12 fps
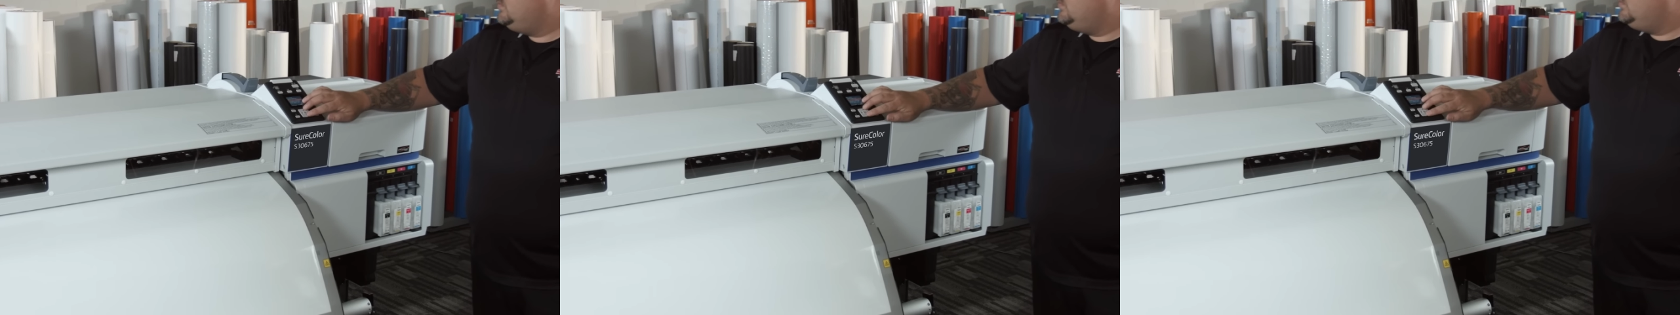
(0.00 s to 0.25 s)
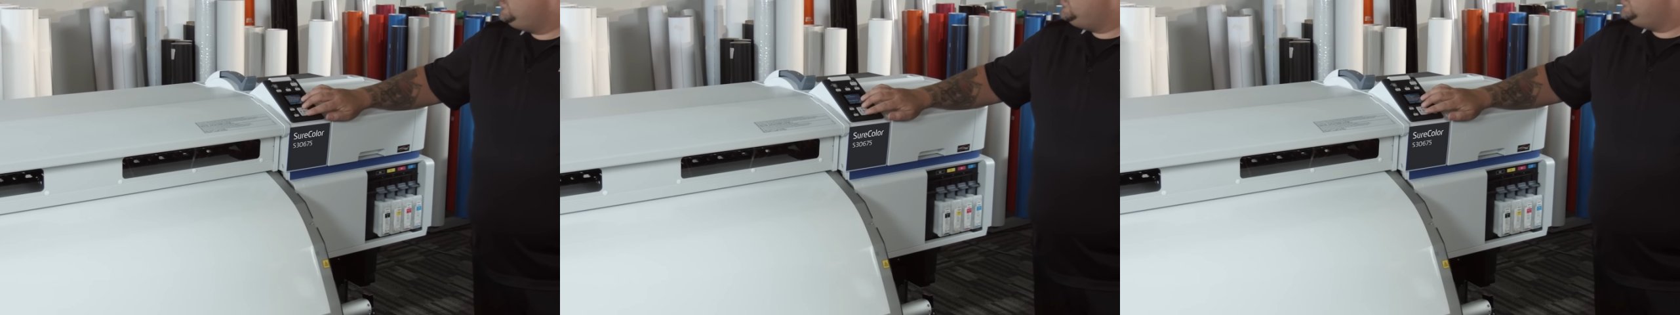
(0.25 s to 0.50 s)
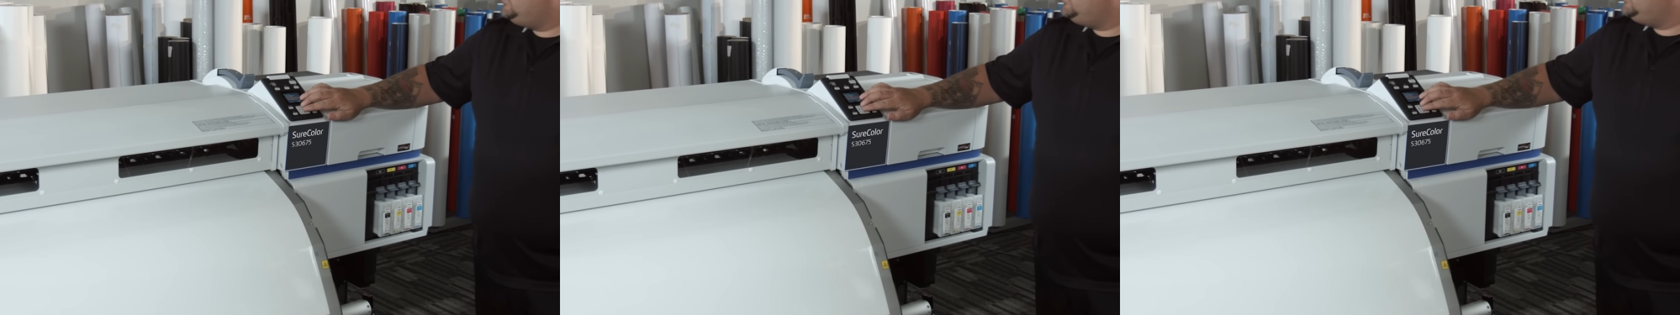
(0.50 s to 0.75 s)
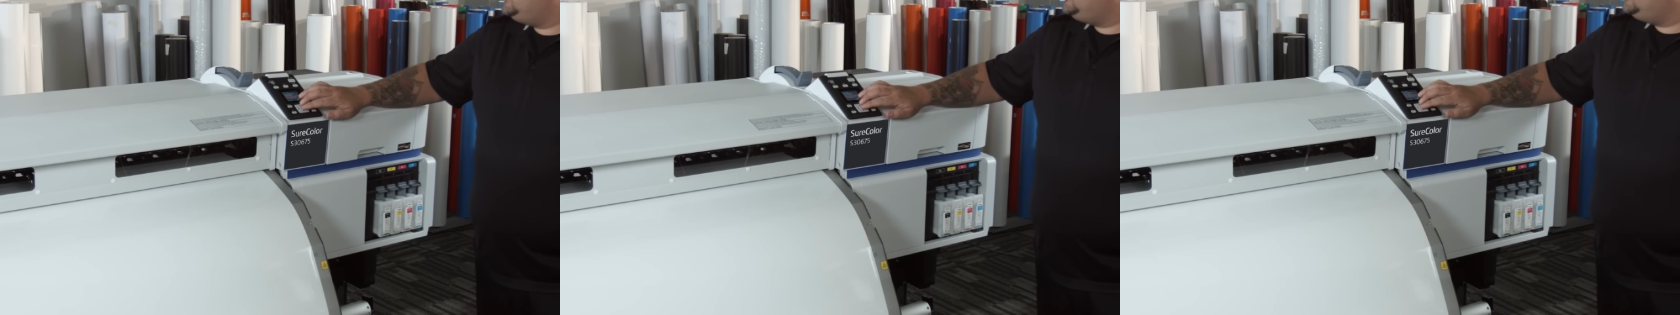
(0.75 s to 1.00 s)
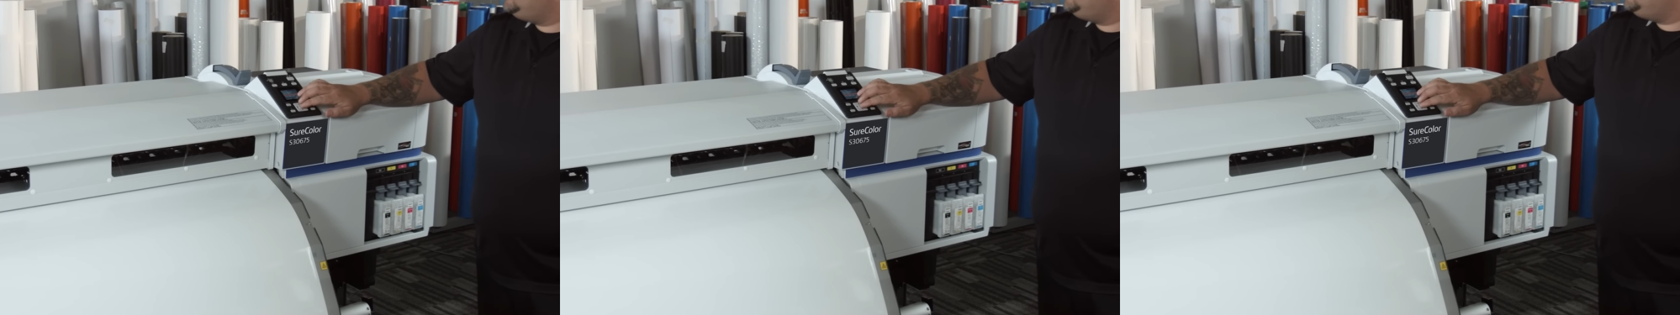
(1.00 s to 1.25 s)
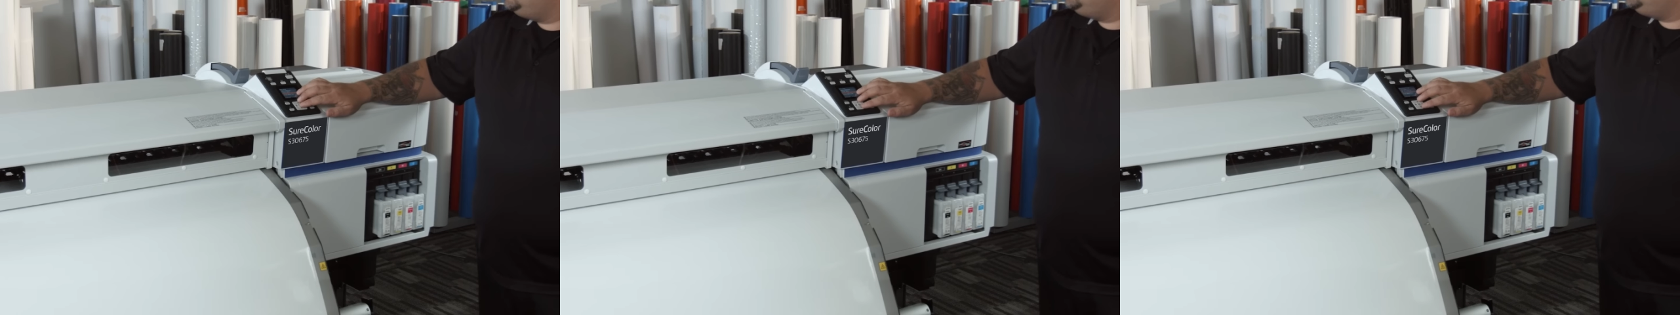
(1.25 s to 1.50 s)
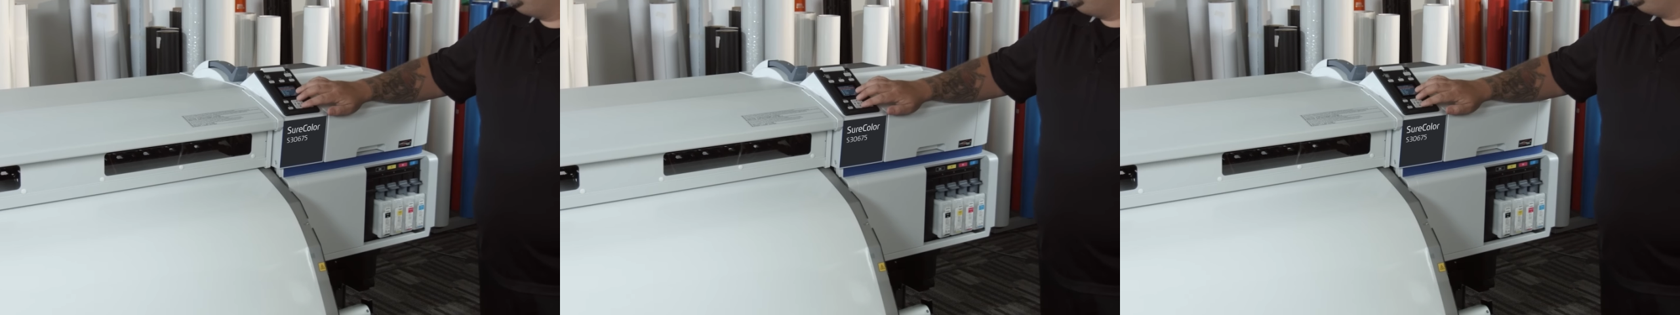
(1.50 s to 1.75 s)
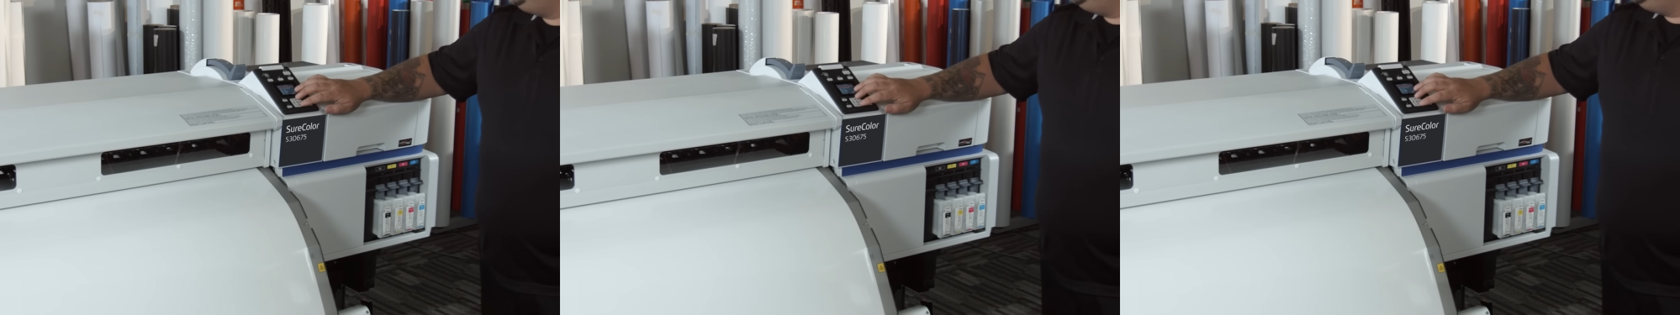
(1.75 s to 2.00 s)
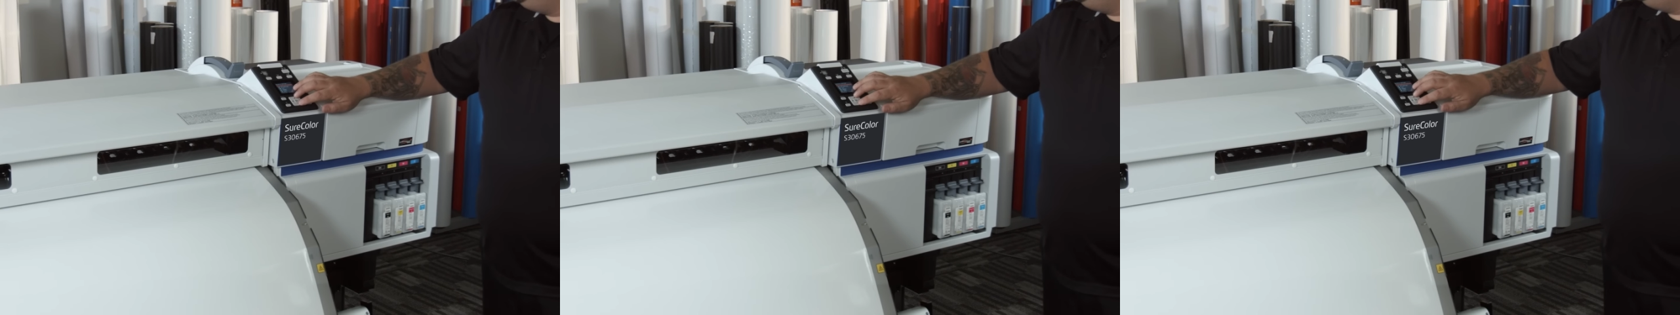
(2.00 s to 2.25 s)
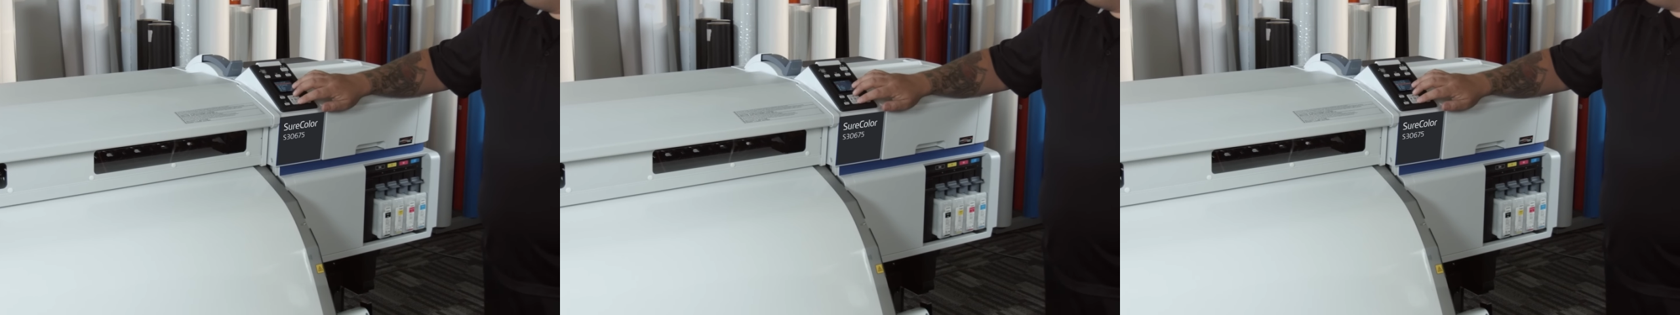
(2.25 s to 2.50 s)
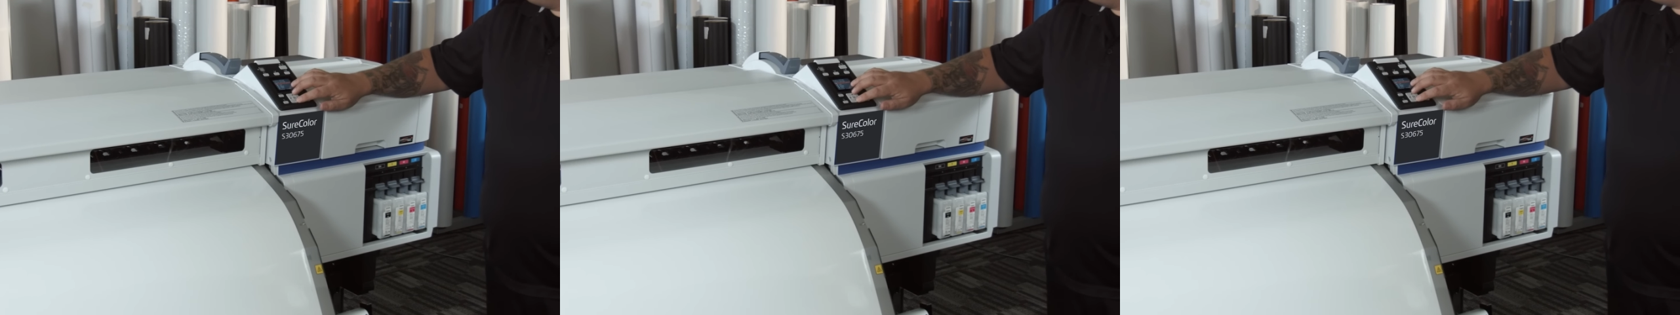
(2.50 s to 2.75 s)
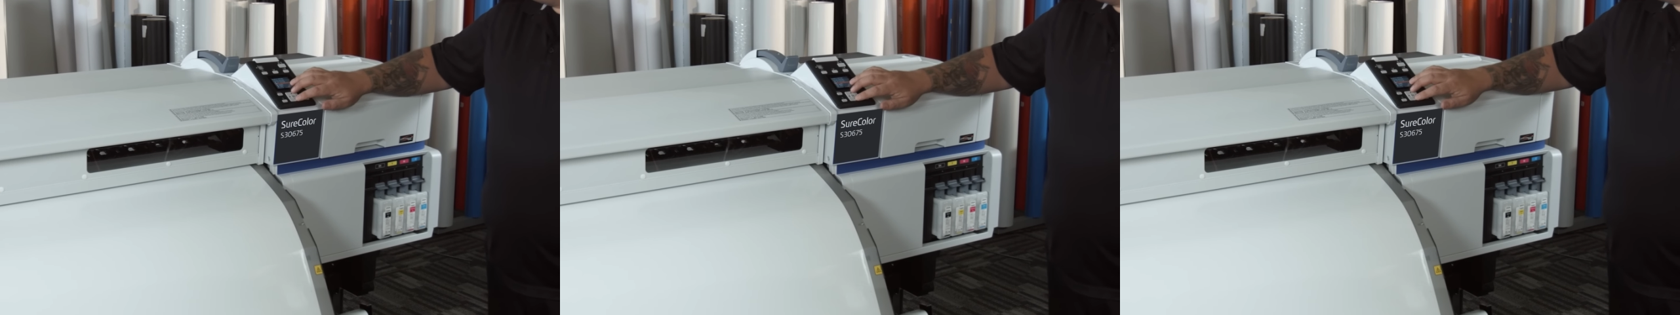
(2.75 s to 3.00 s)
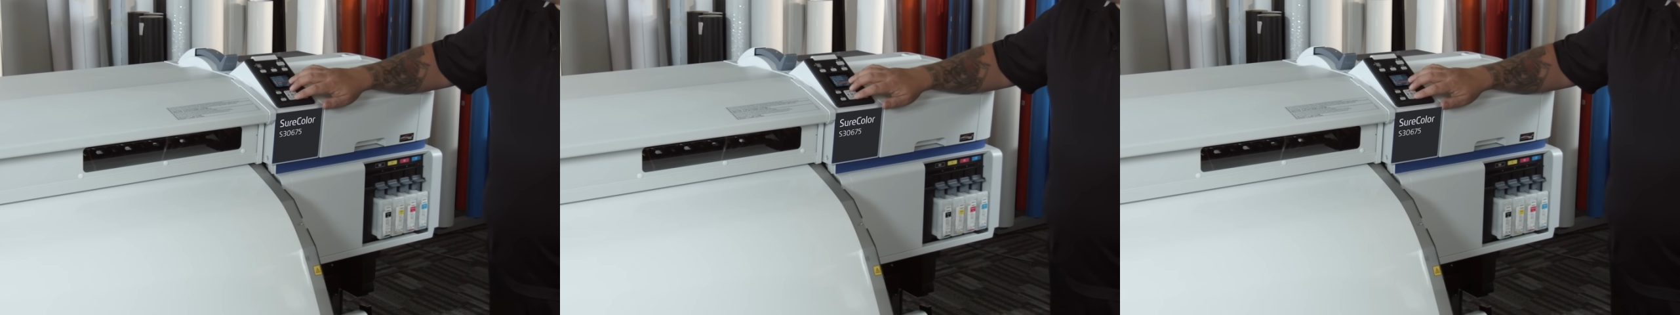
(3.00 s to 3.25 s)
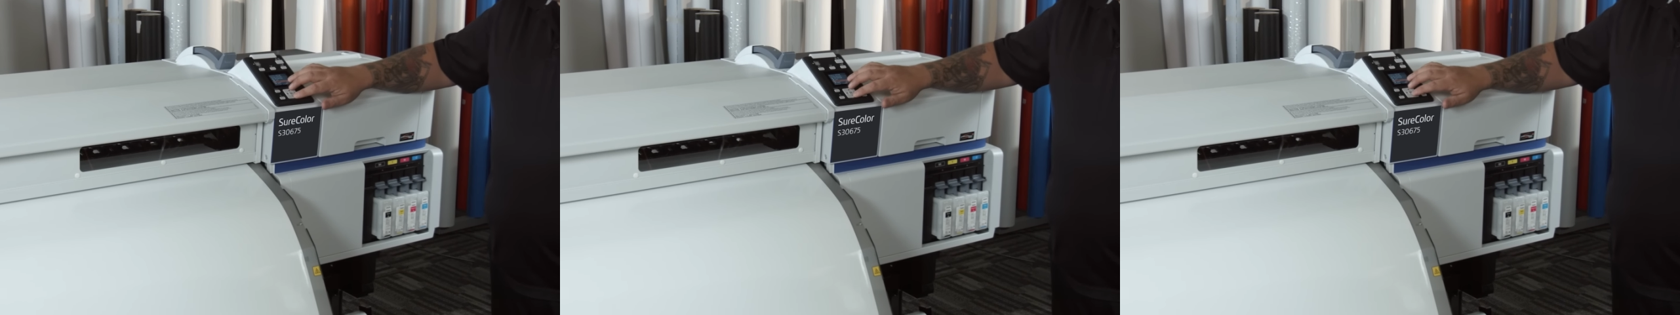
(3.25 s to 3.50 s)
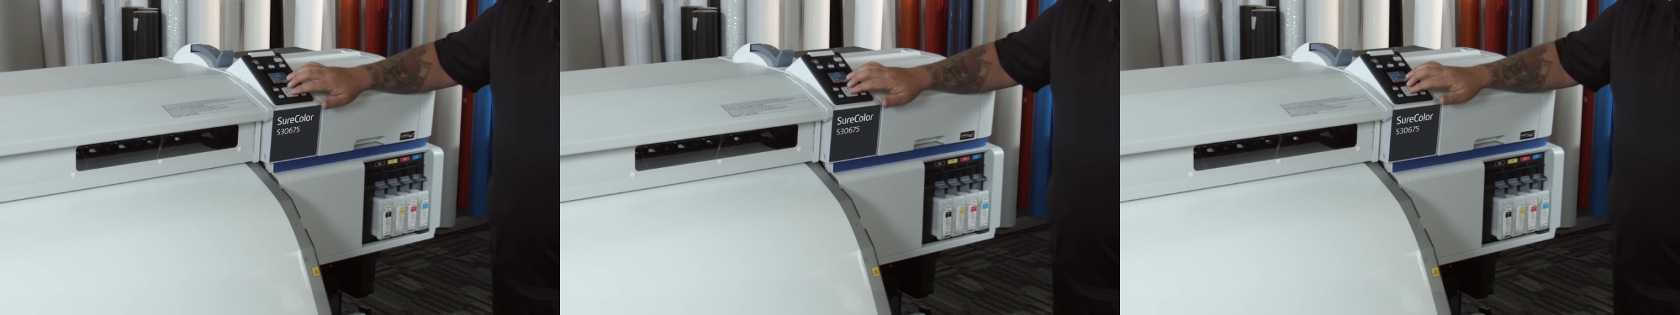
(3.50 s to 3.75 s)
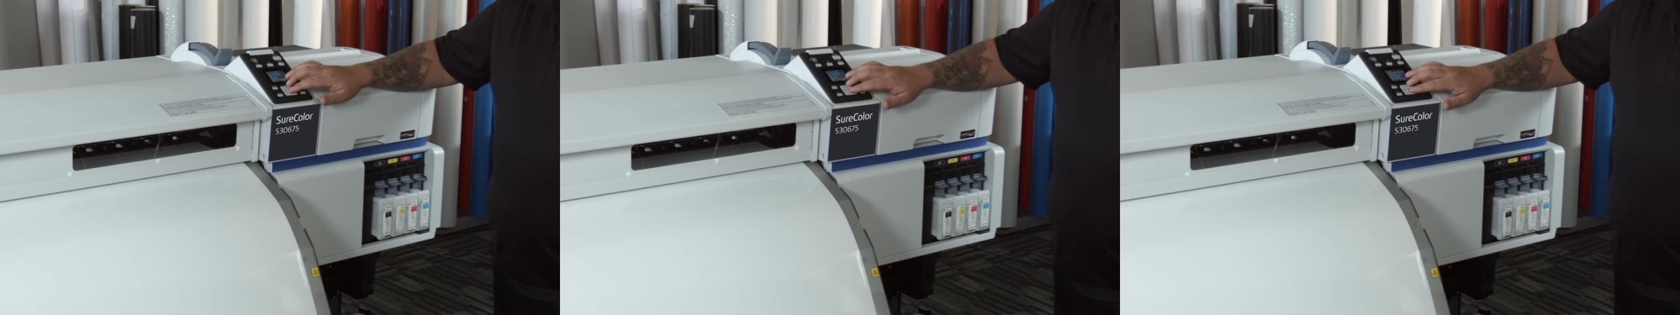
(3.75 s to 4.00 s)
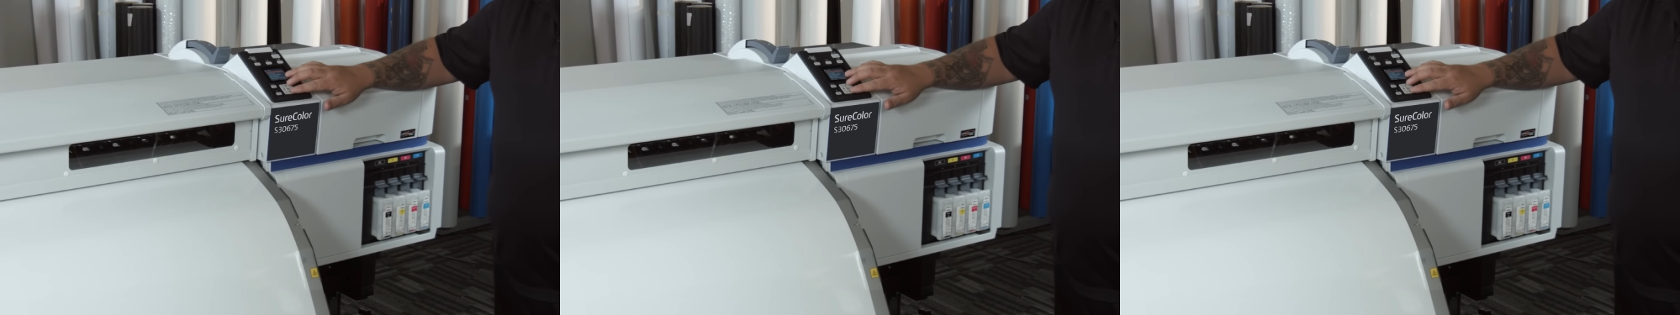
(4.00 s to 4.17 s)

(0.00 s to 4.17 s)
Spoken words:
(no speaker visible)